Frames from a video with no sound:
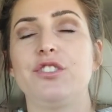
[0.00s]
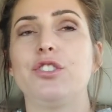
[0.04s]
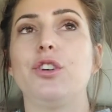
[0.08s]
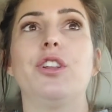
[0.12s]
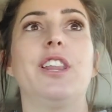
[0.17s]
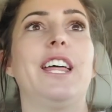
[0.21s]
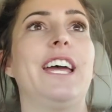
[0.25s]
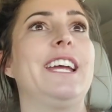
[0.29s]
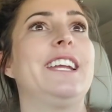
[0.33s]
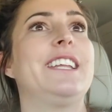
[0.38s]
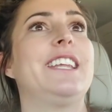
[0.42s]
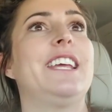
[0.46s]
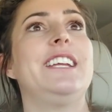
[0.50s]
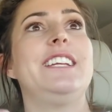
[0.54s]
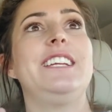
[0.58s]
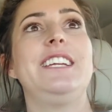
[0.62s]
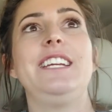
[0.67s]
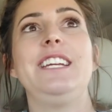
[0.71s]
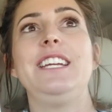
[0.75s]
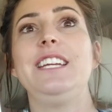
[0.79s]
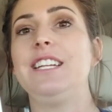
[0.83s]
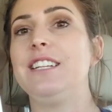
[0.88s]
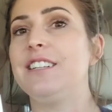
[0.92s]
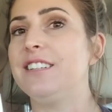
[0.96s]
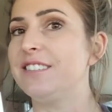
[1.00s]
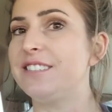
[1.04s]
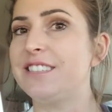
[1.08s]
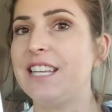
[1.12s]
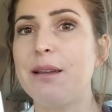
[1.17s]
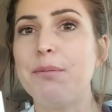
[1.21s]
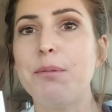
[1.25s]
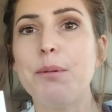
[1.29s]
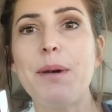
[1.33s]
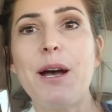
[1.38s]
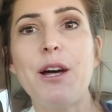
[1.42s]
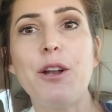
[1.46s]
So like they need the
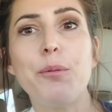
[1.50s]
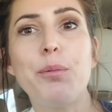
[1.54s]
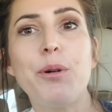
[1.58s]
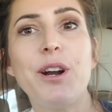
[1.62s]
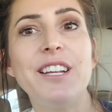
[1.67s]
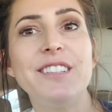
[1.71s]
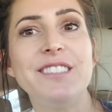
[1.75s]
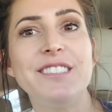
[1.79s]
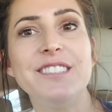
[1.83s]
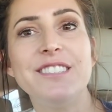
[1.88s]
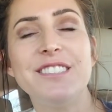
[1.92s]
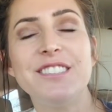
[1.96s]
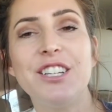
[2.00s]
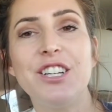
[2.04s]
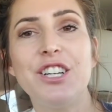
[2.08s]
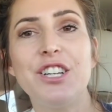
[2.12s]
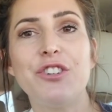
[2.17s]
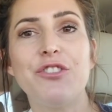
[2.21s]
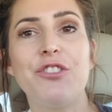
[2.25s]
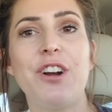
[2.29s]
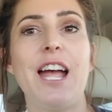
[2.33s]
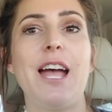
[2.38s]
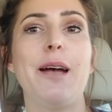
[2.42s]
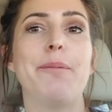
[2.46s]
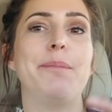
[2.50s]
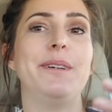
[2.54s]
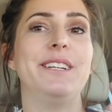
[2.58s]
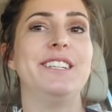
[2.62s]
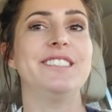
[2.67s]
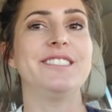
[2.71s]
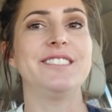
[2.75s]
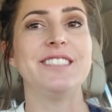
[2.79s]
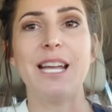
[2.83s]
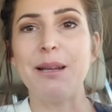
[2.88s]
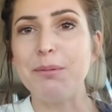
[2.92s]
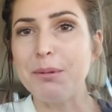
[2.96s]
same amount of presents to unwrap and
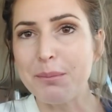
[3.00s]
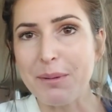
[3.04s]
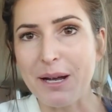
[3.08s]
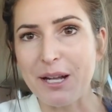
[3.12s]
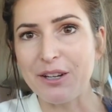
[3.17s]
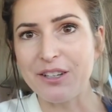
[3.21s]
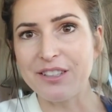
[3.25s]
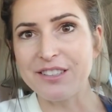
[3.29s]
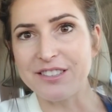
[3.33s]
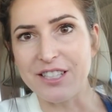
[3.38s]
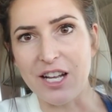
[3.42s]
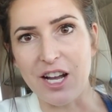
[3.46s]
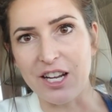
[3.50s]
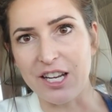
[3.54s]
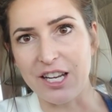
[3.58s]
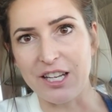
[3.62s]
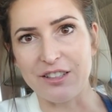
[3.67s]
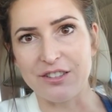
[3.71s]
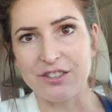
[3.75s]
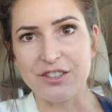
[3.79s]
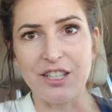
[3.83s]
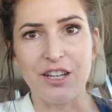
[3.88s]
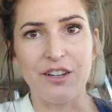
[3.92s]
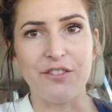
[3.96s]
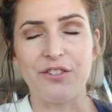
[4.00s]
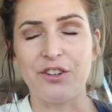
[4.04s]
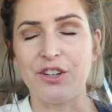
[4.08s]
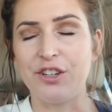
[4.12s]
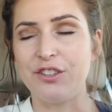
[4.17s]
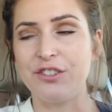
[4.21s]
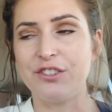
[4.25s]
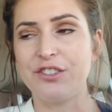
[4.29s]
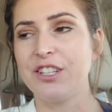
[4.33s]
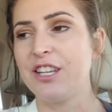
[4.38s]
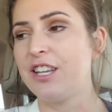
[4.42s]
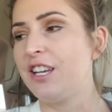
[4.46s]
the same amount of stocking
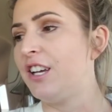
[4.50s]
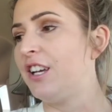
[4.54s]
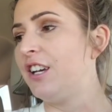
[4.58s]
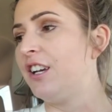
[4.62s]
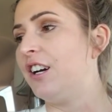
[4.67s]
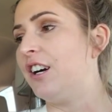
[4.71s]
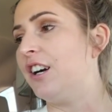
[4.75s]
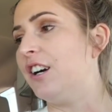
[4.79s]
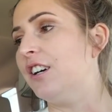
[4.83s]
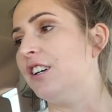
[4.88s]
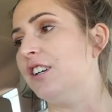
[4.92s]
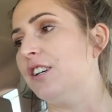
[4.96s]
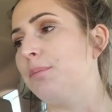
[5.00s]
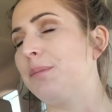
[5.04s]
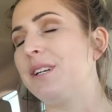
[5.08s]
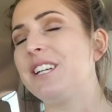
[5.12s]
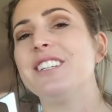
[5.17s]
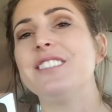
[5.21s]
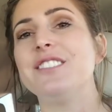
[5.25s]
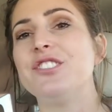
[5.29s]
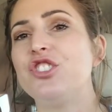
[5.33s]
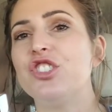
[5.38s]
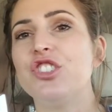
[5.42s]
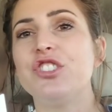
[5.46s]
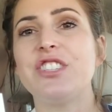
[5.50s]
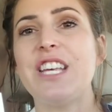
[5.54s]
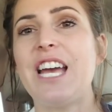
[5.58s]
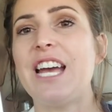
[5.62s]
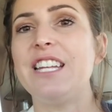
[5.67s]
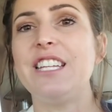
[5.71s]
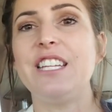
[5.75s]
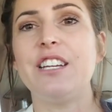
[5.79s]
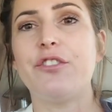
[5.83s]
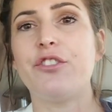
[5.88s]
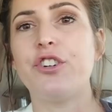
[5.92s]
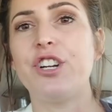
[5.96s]
stuffers. Um, because just
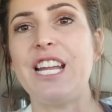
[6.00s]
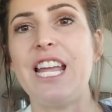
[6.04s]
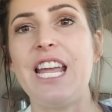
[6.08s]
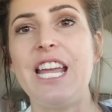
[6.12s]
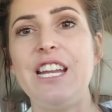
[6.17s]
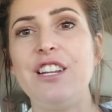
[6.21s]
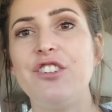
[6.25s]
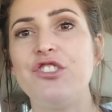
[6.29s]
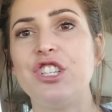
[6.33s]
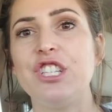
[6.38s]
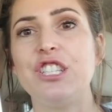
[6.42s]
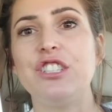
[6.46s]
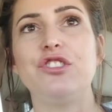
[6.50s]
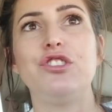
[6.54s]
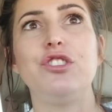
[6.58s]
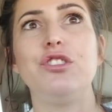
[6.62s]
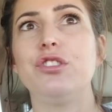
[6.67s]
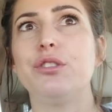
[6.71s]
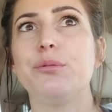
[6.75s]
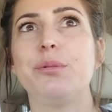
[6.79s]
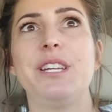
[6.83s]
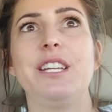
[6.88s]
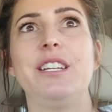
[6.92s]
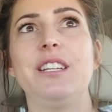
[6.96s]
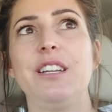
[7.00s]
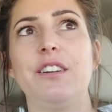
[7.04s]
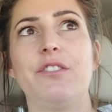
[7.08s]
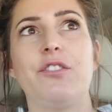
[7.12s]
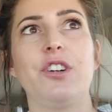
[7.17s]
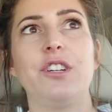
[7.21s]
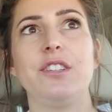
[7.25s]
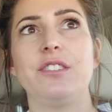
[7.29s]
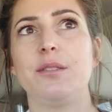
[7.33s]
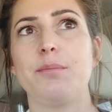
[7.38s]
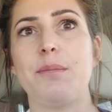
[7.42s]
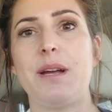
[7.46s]
at different ages, you spend
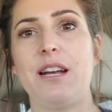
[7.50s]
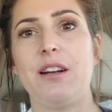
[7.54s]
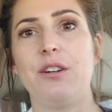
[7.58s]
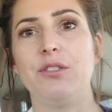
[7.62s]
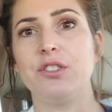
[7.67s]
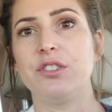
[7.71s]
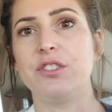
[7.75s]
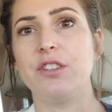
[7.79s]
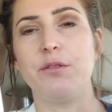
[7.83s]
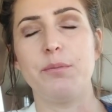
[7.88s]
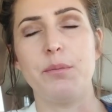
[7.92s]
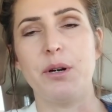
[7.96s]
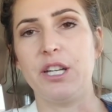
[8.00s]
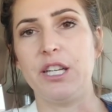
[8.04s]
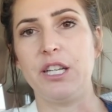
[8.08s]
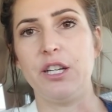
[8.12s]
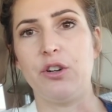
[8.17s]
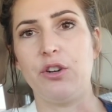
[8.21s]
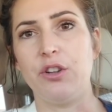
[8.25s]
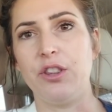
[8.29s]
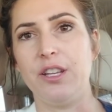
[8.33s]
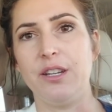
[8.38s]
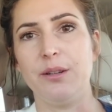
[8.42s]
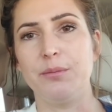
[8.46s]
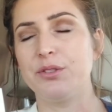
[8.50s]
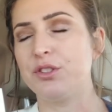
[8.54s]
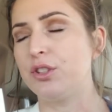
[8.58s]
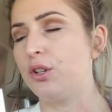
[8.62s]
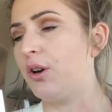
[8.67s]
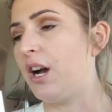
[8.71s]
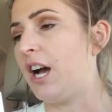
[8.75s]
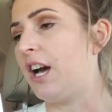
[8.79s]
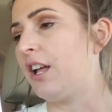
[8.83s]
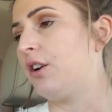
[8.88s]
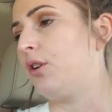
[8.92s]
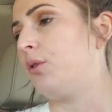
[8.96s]
different amounts of money on them. So
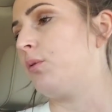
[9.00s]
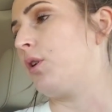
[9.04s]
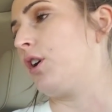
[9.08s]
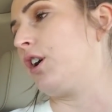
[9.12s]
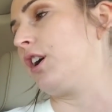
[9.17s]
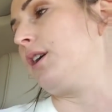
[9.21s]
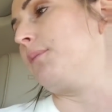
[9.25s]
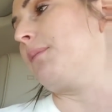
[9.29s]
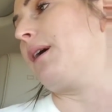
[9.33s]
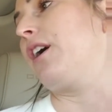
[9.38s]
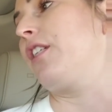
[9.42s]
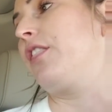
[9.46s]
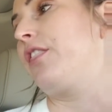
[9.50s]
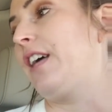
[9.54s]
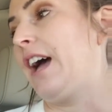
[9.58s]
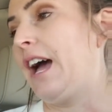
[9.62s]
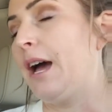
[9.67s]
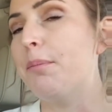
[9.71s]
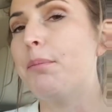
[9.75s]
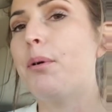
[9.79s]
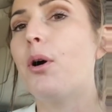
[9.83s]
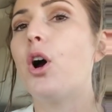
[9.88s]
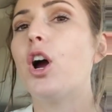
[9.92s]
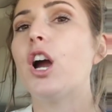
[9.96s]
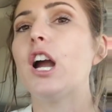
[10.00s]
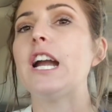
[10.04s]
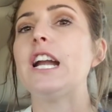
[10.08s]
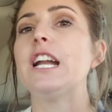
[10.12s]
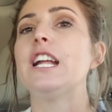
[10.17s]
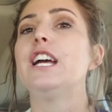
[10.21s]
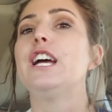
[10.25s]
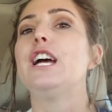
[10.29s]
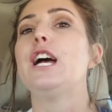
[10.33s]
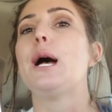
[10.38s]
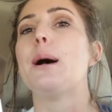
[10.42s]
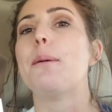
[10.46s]
I don't worry about that part,
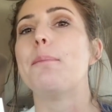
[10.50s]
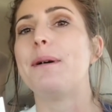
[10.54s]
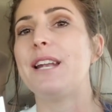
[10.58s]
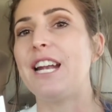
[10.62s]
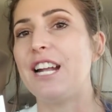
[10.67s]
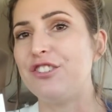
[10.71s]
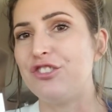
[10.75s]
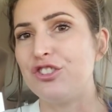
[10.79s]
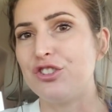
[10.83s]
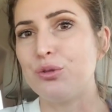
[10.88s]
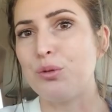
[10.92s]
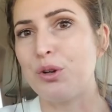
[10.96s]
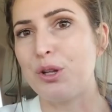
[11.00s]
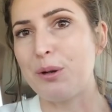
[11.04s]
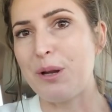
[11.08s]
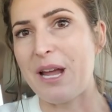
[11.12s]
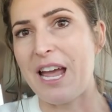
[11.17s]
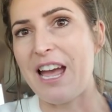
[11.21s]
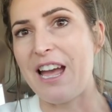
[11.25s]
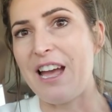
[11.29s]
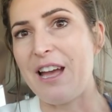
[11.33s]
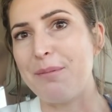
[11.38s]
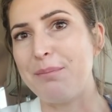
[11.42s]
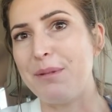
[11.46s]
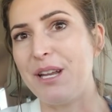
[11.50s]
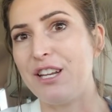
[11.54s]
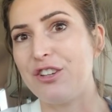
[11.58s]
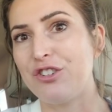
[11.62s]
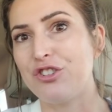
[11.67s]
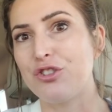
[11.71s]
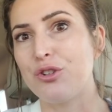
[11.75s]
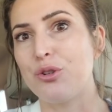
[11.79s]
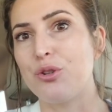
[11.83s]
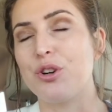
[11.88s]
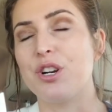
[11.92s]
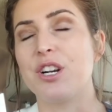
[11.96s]
but I just want to ha- make
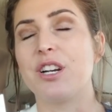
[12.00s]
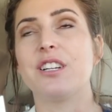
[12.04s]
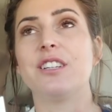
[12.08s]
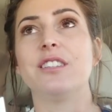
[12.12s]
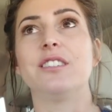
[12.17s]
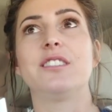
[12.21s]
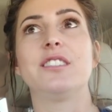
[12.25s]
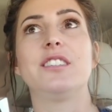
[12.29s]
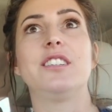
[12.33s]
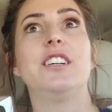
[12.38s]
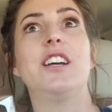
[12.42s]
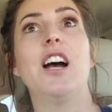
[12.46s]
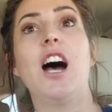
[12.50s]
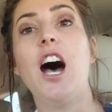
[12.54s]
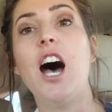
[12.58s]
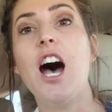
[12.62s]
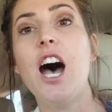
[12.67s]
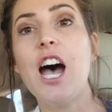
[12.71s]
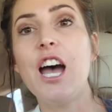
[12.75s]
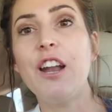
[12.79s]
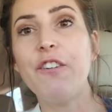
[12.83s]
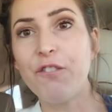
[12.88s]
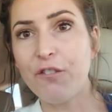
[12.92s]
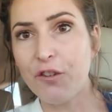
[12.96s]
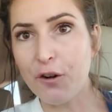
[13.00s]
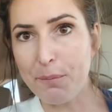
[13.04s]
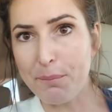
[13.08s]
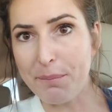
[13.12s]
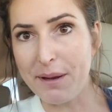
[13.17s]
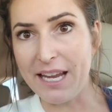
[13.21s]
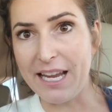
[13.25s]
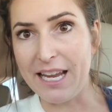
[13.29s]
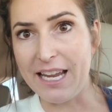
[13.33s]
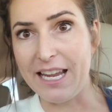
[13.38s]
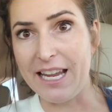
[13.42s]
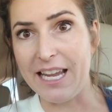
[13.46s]
sure because God
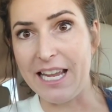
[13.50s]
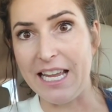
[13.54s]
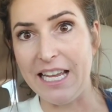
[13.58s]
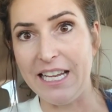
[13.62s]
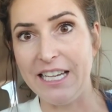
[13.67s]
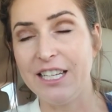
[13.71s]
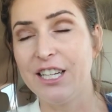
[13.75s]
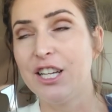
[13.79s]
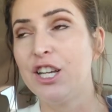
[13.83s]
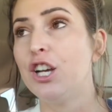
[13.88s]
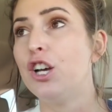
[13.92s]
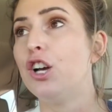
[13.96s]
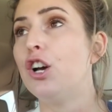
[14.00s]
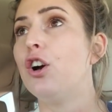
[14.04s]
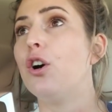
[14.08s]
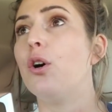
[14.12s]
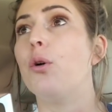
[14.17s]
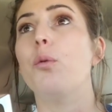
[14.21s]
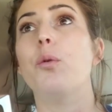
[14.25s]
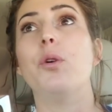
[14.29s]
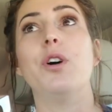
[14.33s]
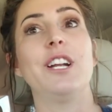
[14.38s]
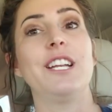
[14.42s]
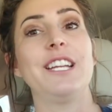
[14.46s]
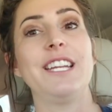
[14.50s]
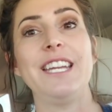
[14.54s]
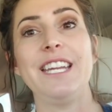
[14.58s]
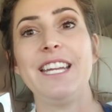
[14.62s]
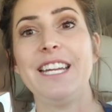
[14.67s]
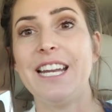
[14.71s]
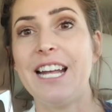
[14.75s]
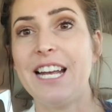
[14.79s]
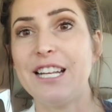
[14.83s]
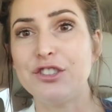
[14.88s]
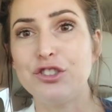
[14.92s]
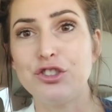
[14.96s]
forbid one
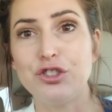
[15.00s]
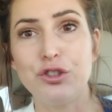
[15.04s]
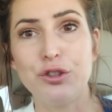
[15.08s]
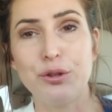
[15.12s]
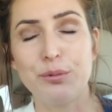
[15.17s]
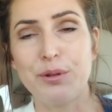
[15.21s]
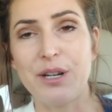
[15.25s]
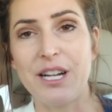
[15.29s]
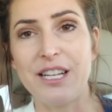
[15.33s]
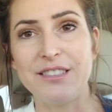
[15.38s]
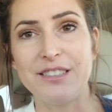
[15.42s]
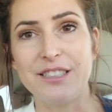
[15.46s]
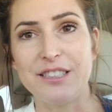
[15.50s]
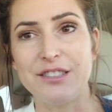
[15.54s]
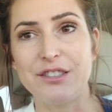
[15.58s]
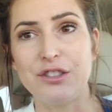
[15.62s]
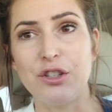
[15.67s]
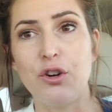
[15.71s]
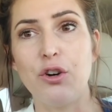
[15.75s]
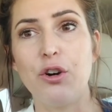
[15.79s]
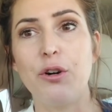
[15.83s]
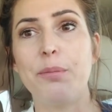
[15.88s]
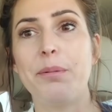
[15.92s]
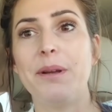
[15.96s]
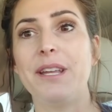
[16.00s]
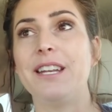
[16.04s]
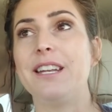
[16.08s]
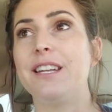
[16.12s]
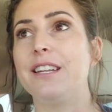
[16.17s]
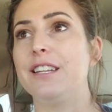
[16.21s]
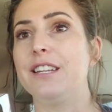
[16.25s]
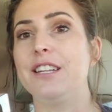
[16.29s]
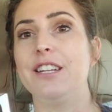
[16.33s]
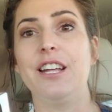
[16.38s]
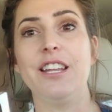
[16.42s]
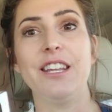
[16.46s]
kid has two presents to open
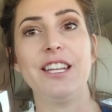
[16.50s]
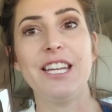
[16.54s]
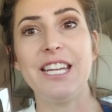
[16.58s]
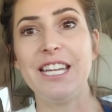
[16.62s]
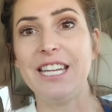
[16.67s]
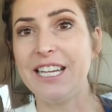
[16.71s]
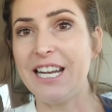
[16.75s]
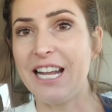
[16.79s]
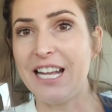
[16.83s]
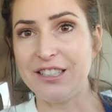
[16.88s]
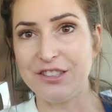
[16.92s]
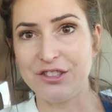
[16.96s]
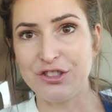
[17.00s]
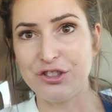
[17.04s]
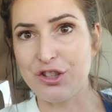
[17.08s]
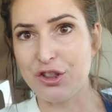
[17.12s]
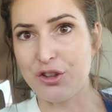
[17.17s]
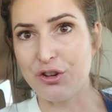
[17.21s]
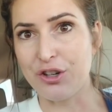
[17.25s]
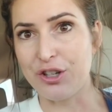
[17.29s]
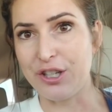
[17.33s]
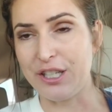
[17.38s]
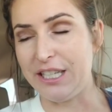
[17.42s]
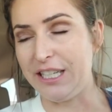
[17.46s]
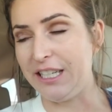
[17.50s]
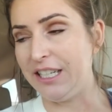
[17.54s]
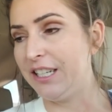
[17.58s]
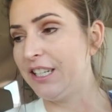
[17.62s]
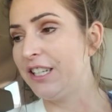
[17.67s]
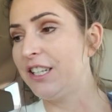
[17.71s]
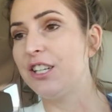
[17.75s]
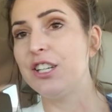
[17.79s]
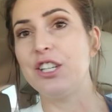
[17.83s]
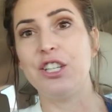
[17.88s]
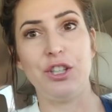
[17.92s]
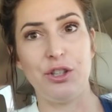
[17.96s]
and another kid has three,
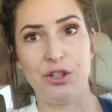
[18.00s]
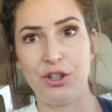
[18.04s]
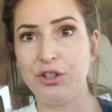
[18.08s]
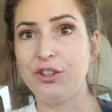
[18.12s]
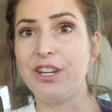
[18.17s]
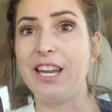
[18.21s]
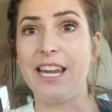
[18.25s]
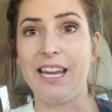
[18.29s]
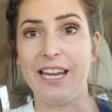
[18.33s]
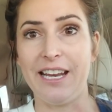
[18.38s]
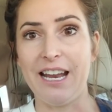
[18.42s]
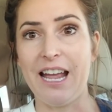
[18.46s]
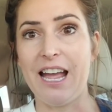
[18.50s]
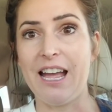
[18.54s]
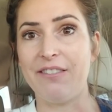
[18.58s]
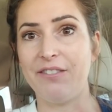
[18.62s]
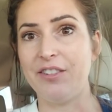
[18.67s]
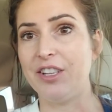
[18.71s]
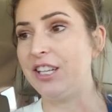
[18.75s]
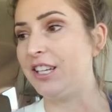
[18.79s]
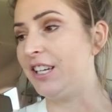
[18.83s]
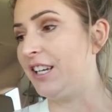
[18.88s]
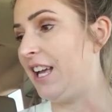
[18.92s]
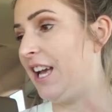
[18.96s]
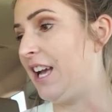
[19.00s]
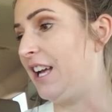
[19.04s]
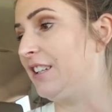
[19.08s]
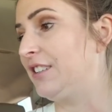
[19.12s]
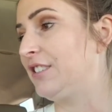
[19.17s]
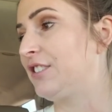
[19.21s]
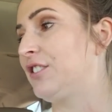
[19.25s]
you can't have none of that.